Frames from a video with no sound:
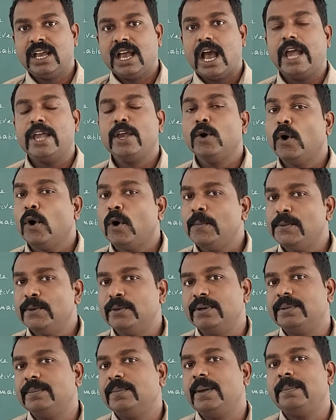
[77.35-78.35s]
I hope
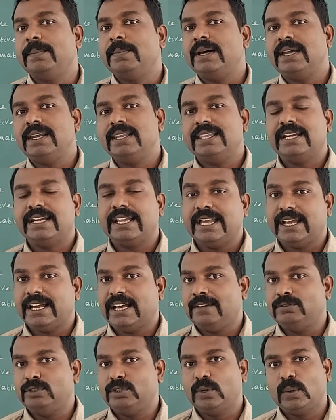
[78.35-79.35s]
you remember that I
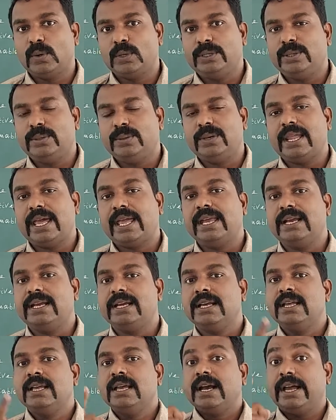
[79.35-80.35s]
have told you
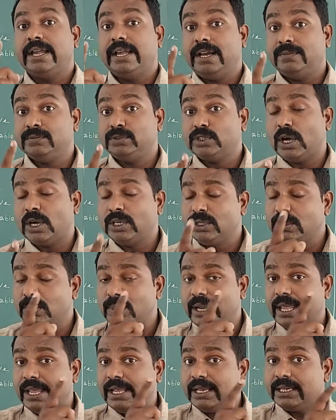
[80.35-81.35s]
I have taught
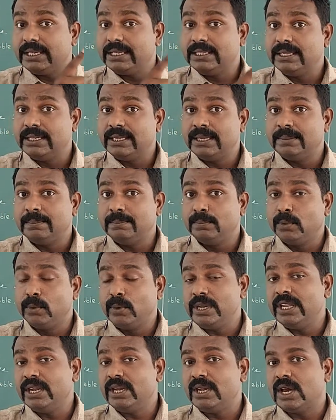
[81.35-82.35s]
you in the
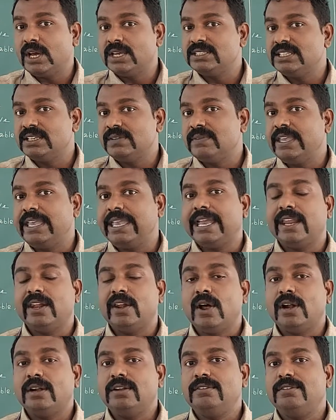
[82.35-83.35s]
Boolean logic we
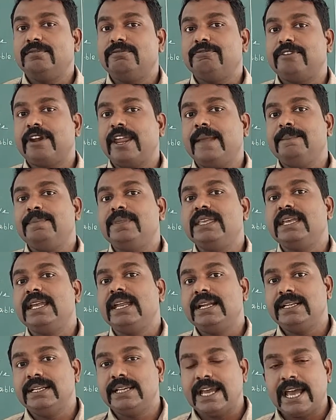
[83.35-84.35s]
cannot frame the
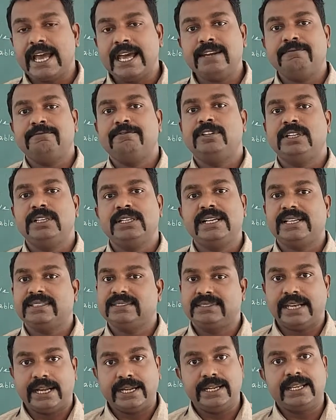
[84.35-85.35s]
entire world
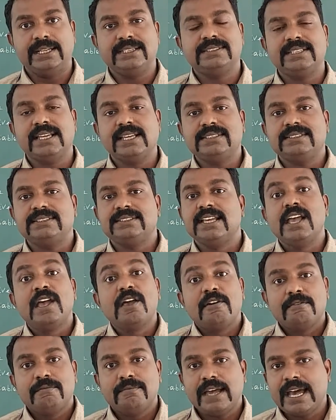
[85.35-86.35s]
as sentences,
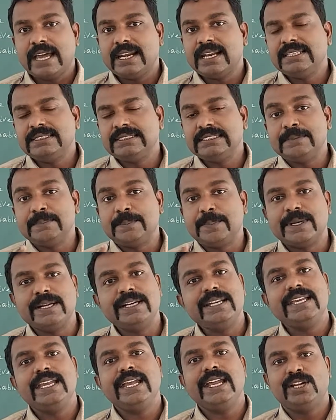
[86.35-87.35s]
whereas in
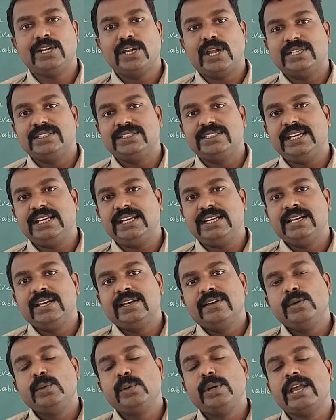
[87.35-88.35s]
predicate logic
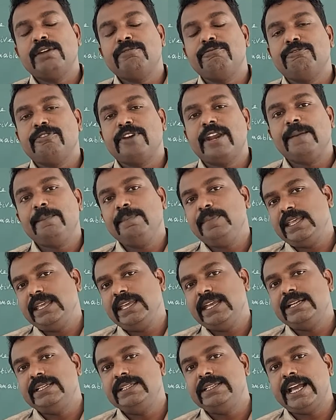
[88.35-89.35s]
you can frame
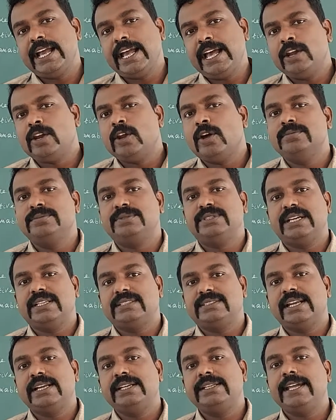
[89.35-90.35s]
the entire
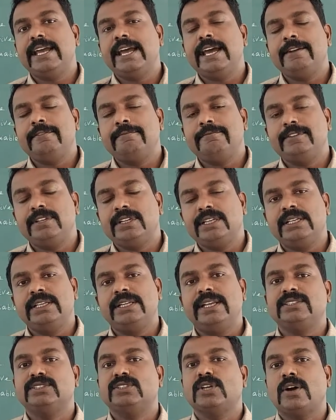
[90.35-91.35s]
objects, entire
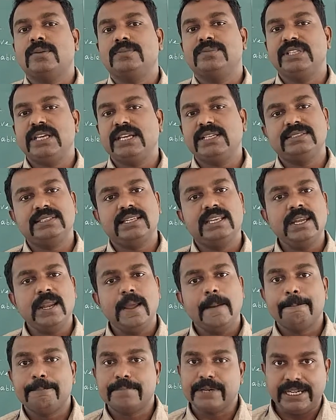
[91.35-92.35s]
world as objects in
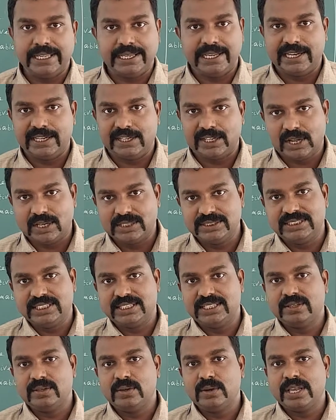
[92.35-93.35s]
predicate logic.
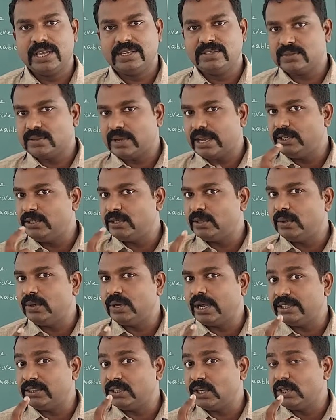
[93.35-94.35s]
Okay, so I
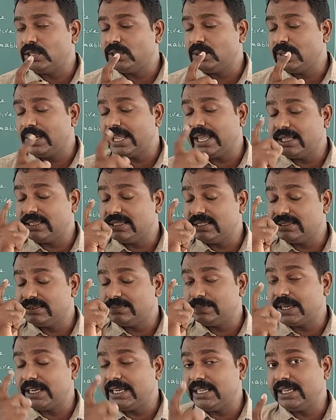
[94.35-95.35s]
taught you this
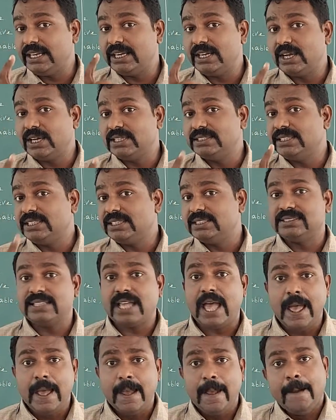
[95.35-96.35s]
predicate logic is
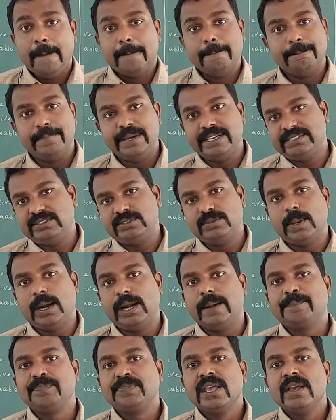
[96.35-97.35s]
the best
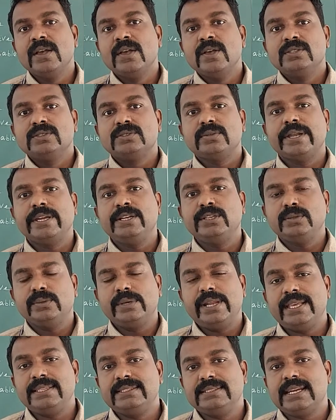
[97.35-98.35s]
one. So in
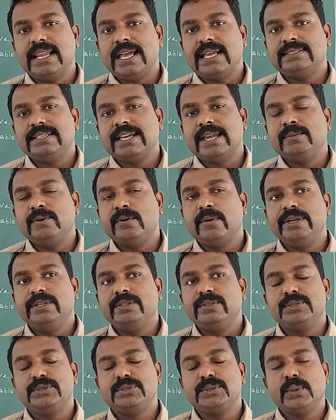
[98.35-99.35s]
today's class I am going
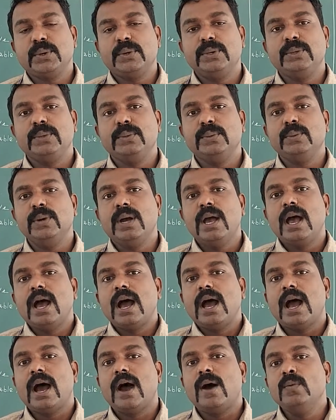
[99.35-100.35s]
to show you
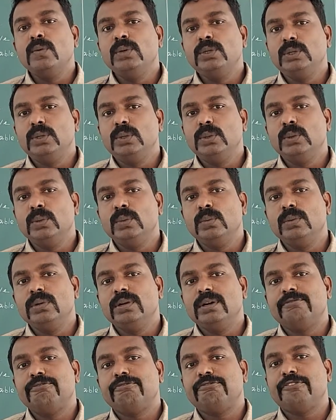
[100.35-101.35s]
how to
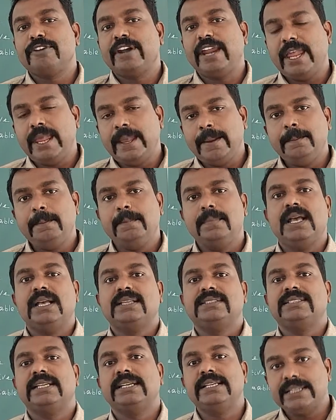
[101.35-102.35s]
frame a
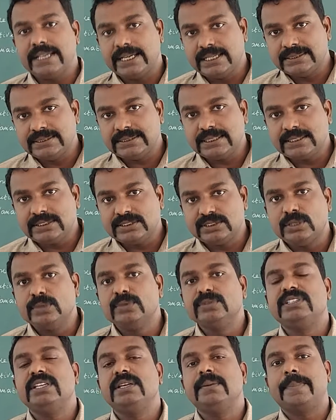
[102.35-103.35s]
sentences
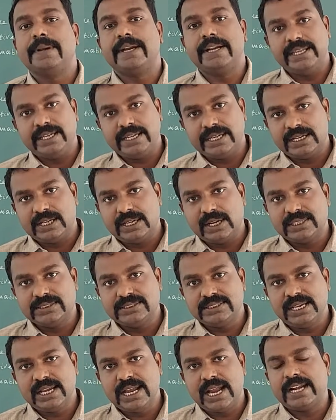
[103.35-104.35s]
using predicate
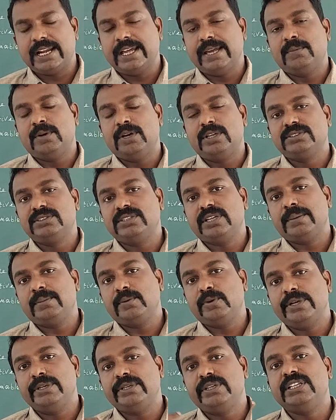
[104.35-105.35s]
logic, and I am
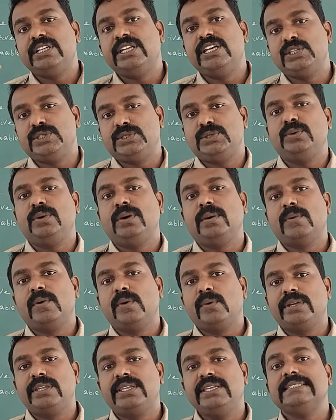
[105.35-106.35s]
going to teach you
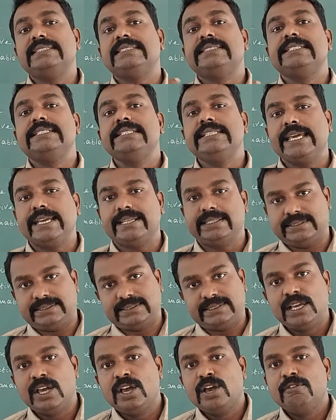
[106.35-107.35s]
about the
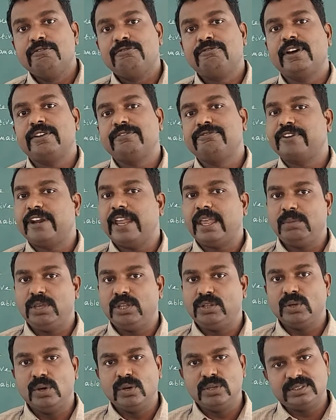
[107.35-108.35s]
syntax for
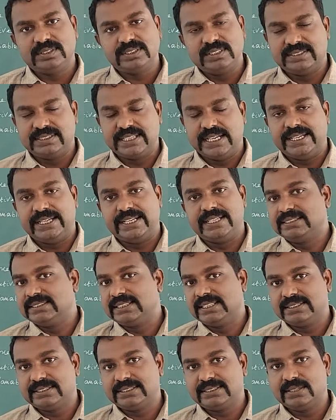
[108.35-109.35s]
framing those
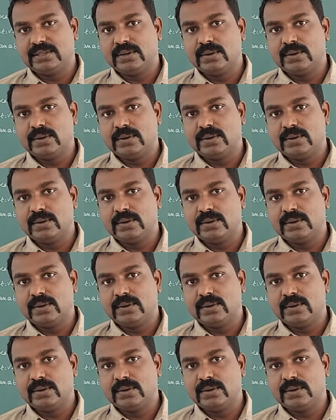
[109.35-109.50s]
sentences.